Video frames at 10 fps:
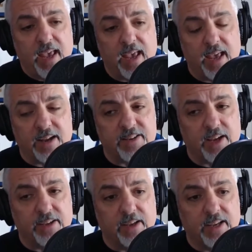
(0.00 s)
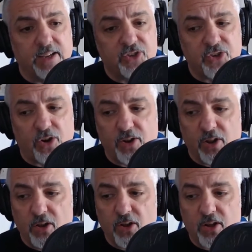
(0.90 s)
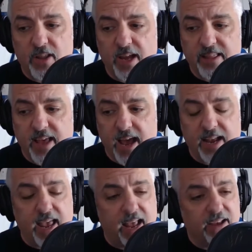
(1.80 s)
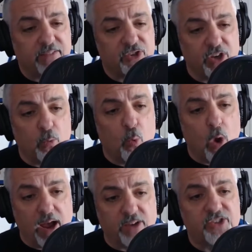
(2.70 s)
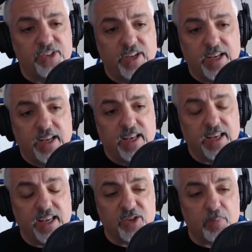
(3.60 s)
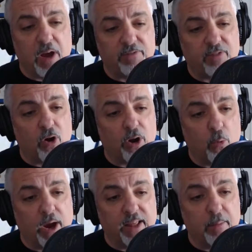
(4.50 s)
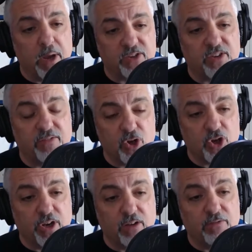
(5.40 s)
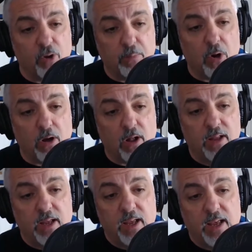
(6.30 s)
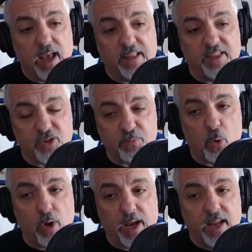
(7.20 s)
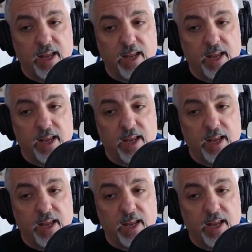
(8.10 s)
And I tell you, it's starting to look like that NFC West is by far and away the best division in football at this point.